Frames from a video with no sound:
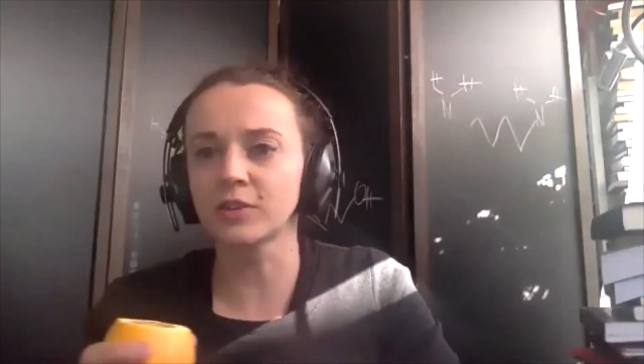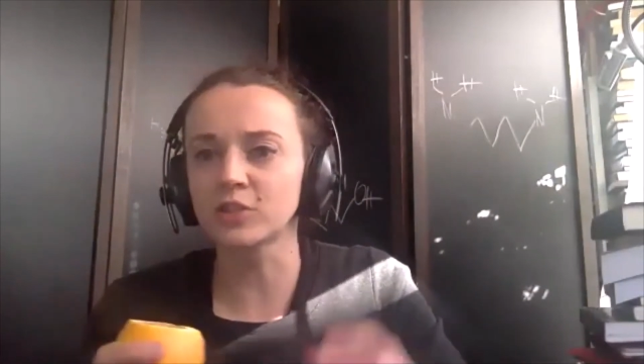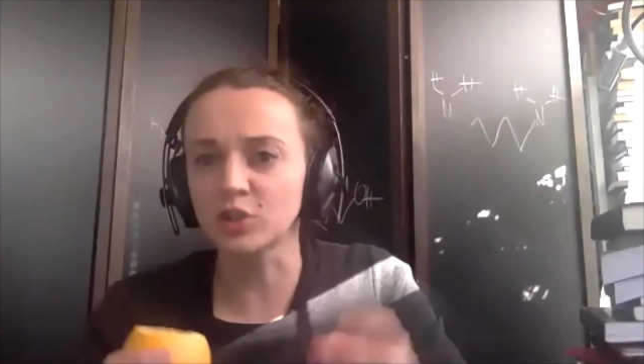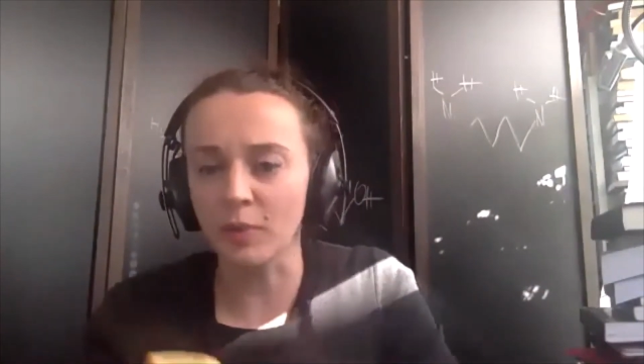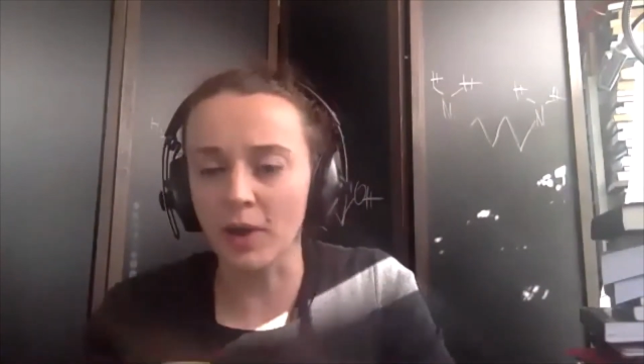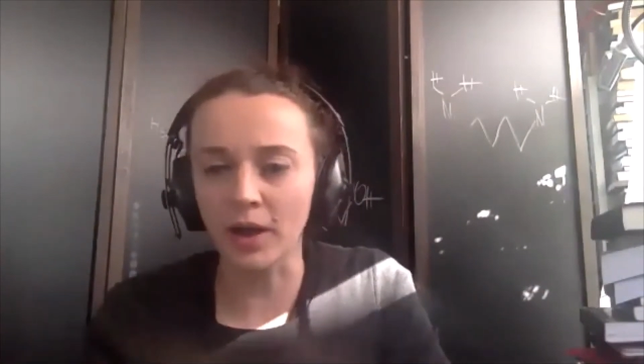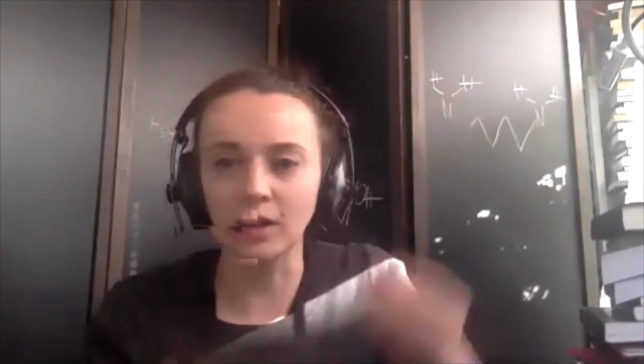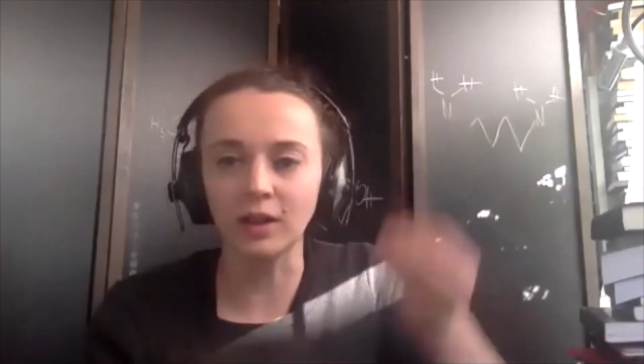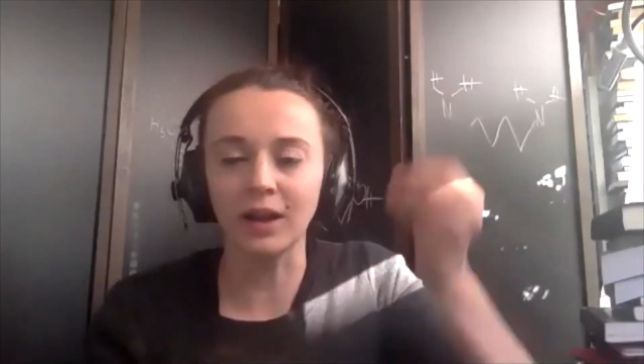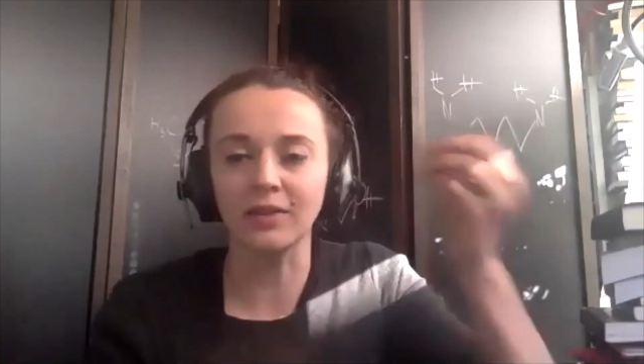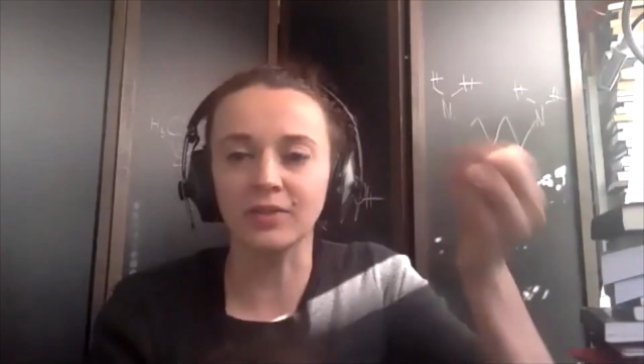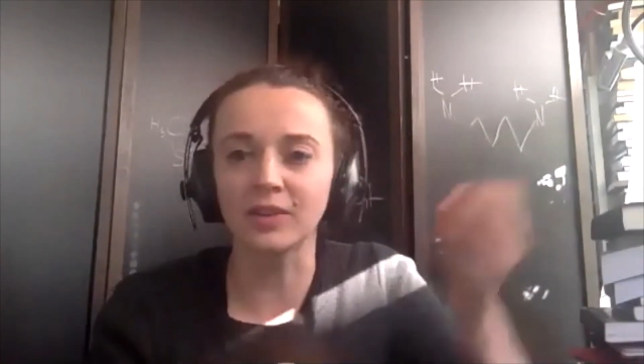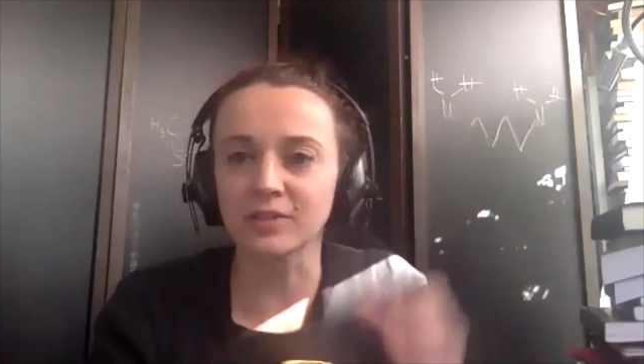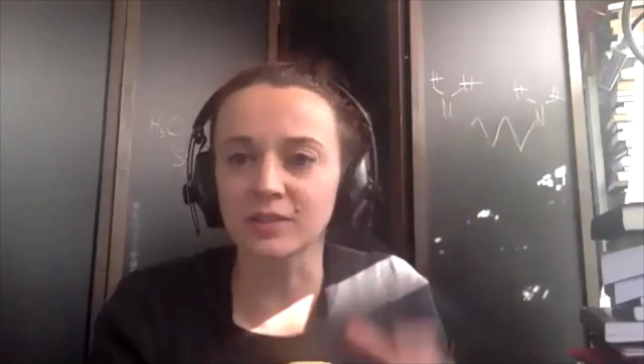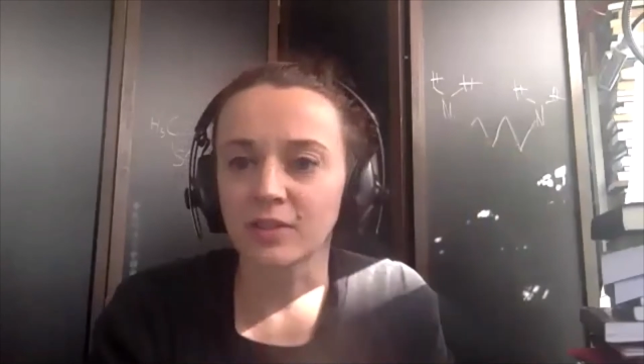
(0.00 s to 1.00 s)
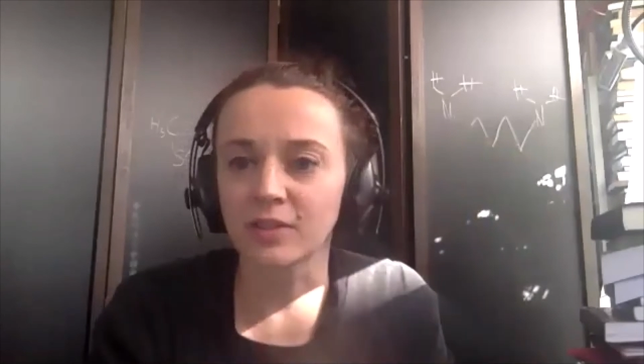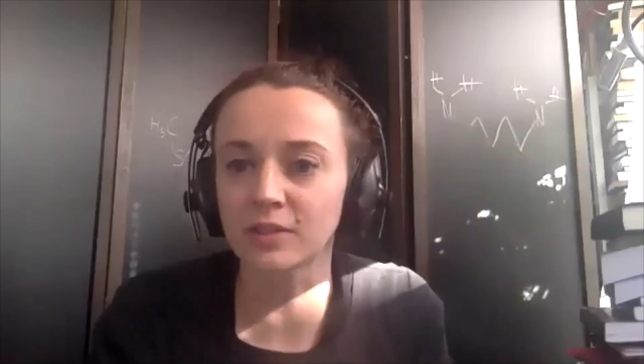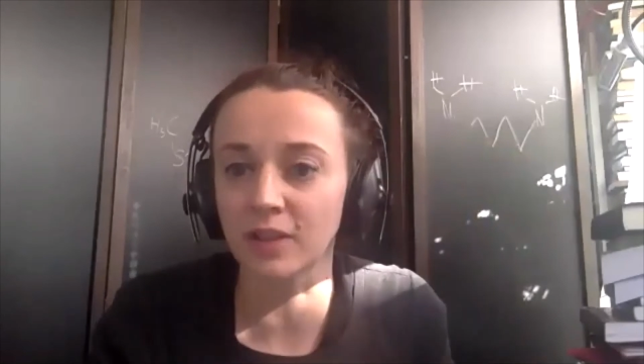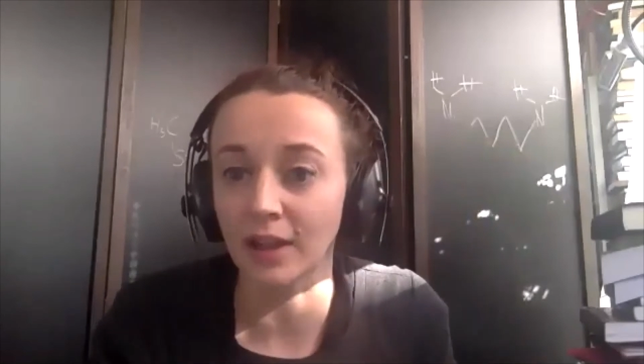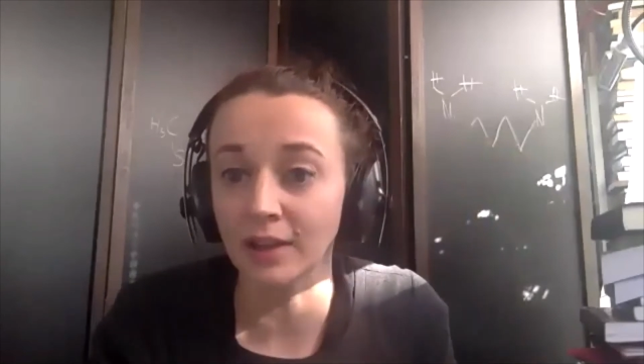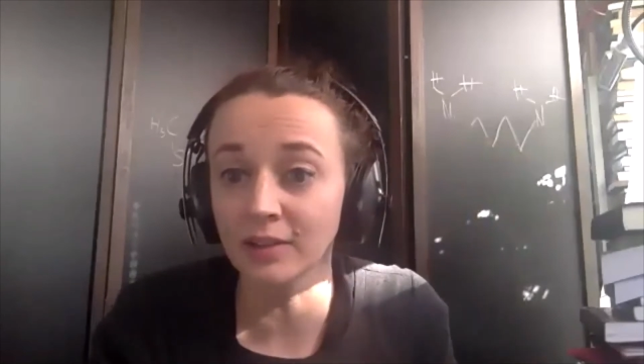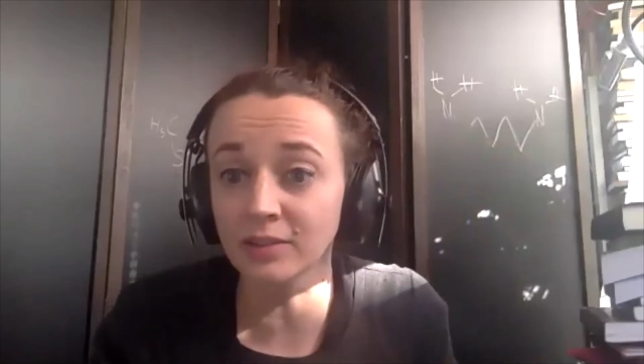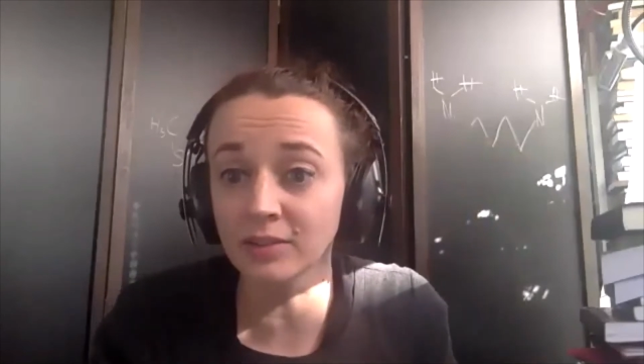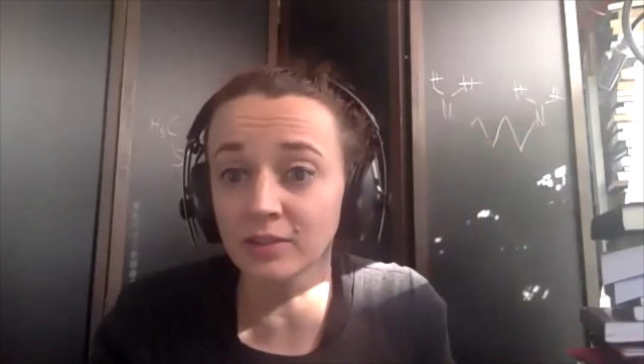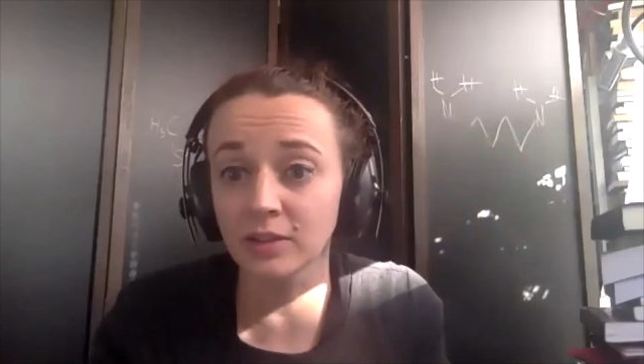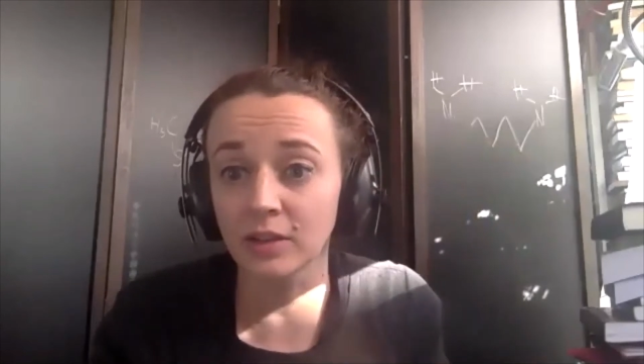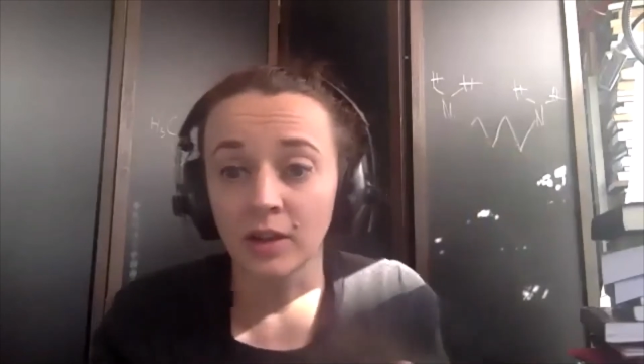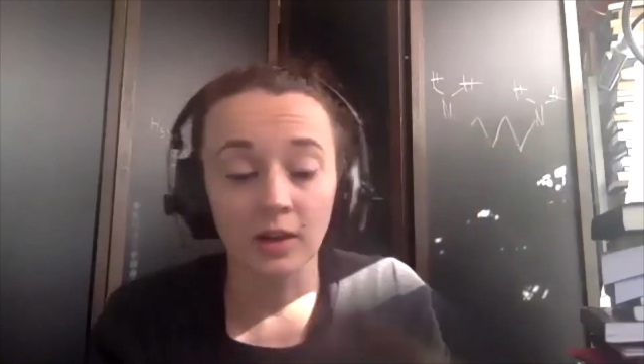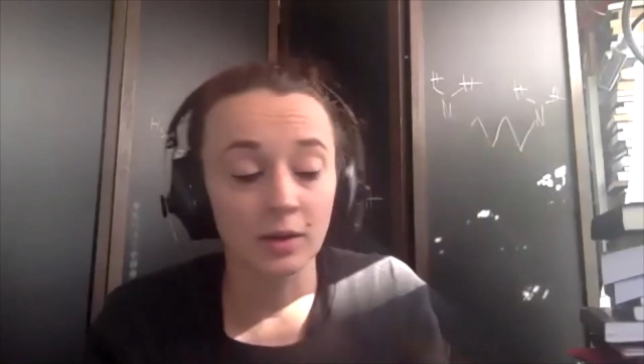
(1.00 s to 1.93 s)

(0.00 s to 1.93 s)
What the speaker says: the smell and this is the taste,